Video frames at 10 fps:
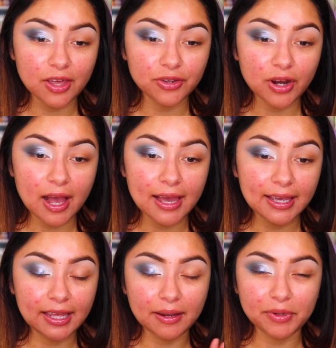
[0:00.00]
other eye
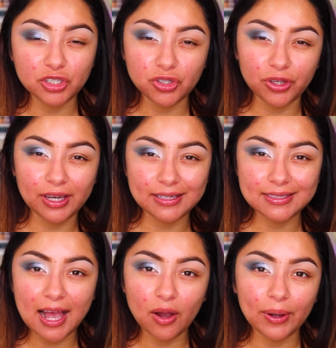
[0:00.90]
and I'm going to show you guys
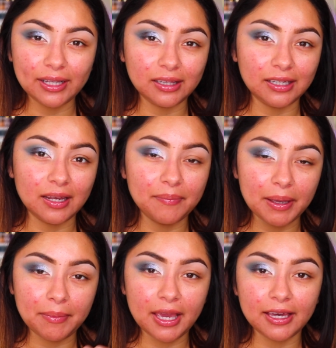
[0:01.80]
how I clean up
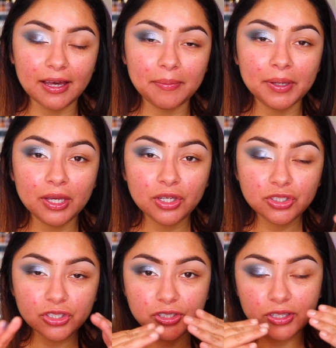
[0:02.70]
my makeup
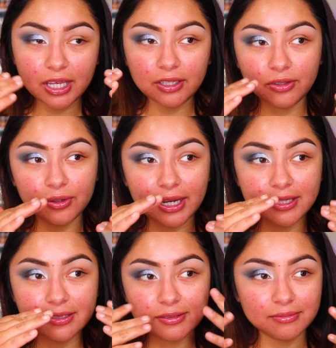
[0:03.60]
just so that you
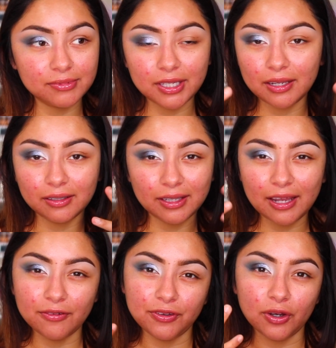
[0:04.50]
guys can get
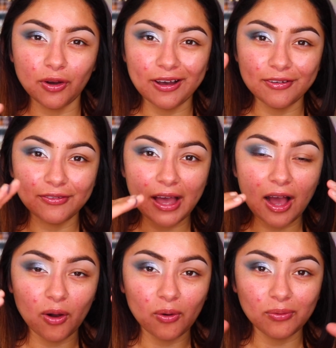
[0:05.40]
a feel of
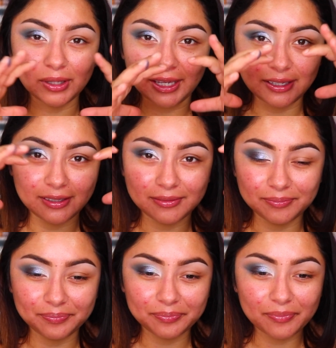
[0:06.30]
how like
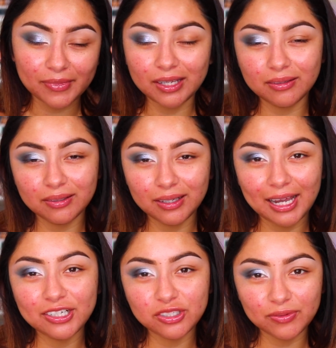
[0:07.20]

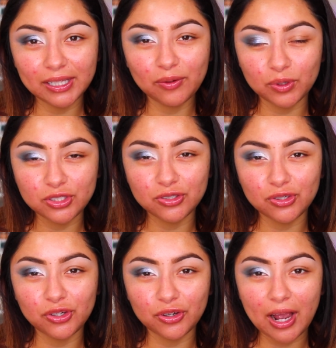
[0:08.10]
I just feel like once you do
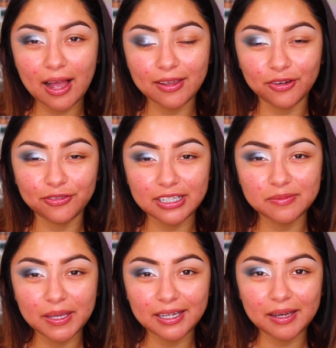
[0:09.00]
your, your face
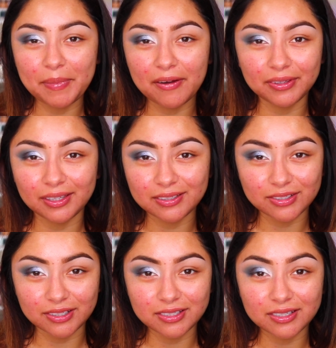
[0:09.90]
makeup, everything
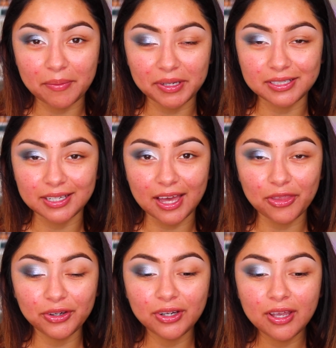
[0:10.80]
starts coming
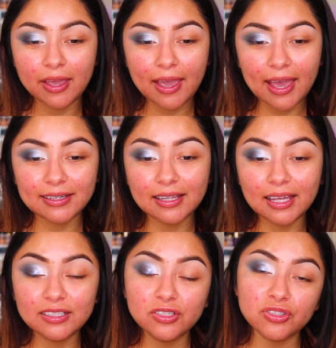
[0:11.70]
together. And I
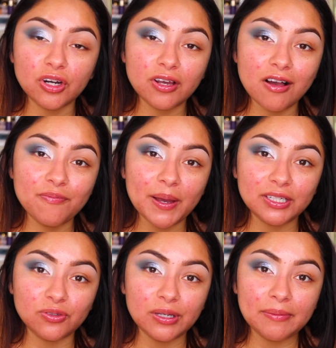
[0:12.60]
like to start off by
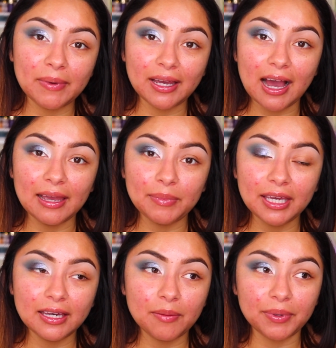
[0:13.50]
doing my eye
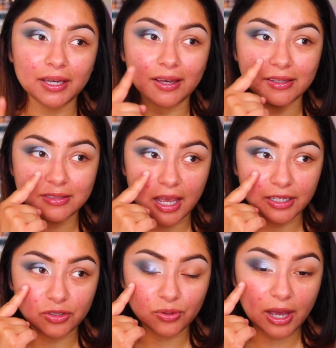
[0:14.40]
makeup because I
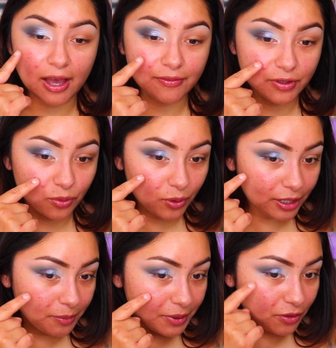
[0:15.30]
do have
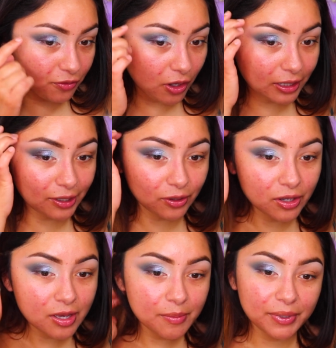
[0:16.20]
quite a bit of fallout
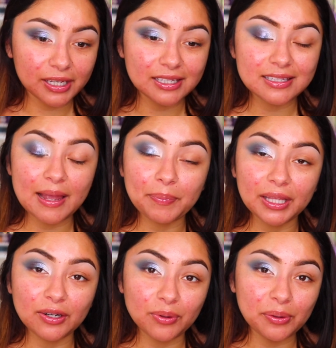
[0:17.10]
because I
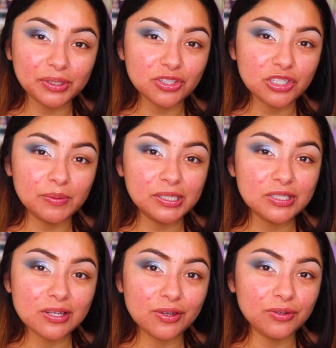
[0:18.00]
played around with the shimmers.
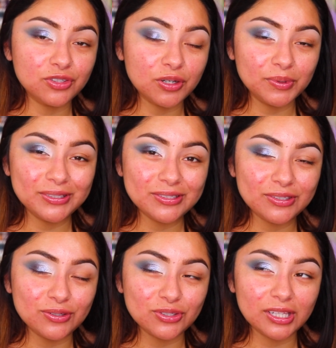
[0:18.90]
Shimmers
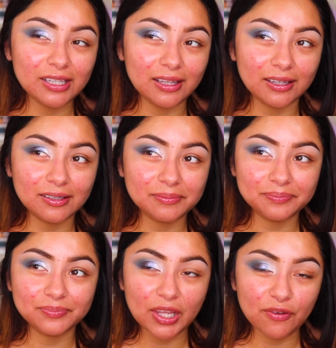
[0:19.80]
usually like
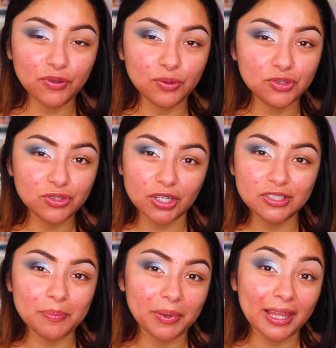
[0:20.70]
if you start
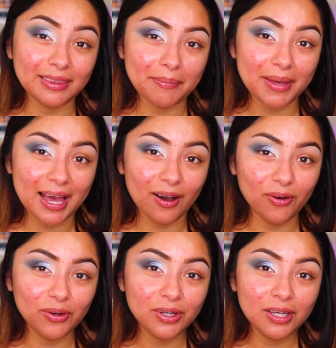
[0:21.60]
to blend them out,